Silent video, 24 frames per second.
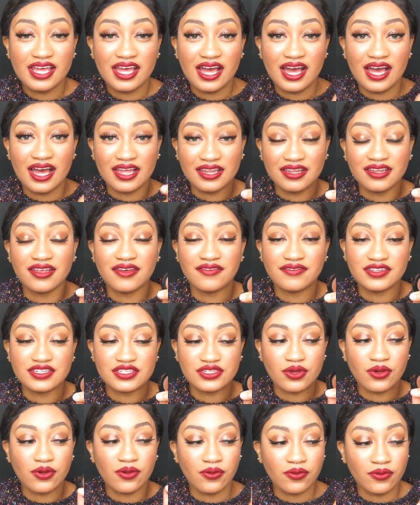I love this
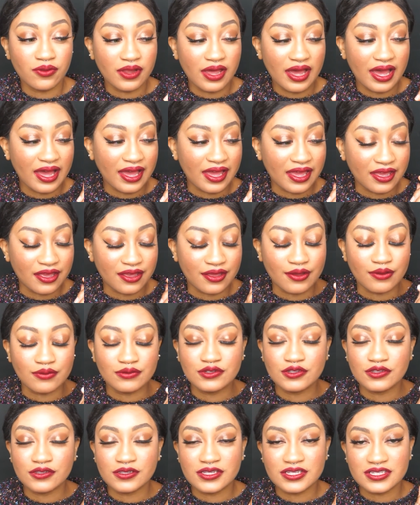gold. I go
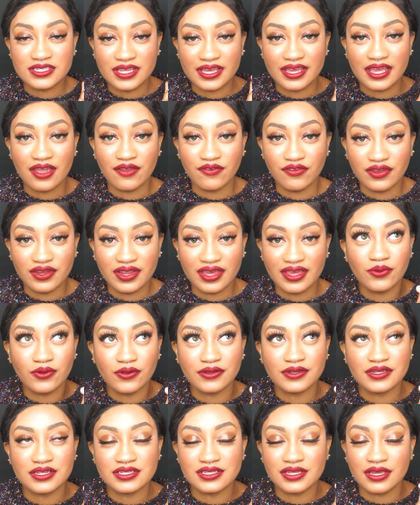to this like every, worn
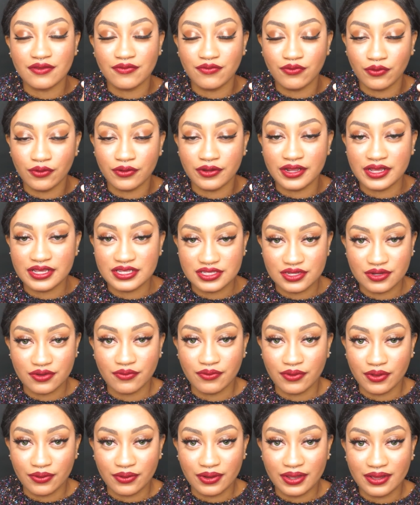this like 4 days in a
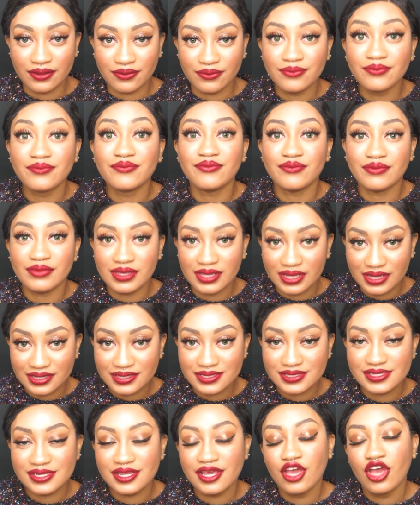row now.
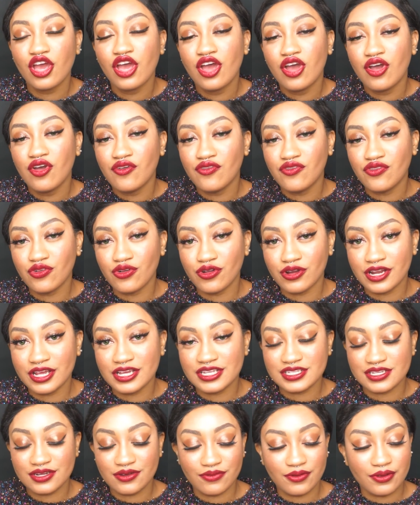Yes, 4
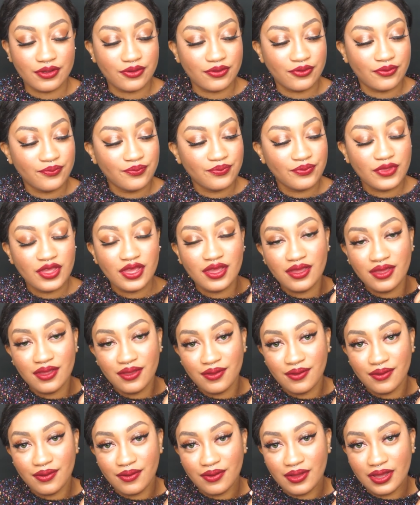days in a row.
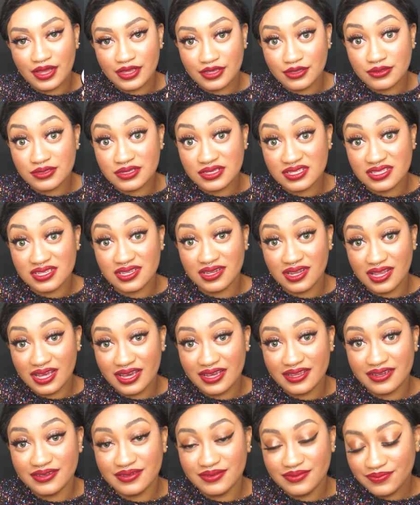I use this a lot.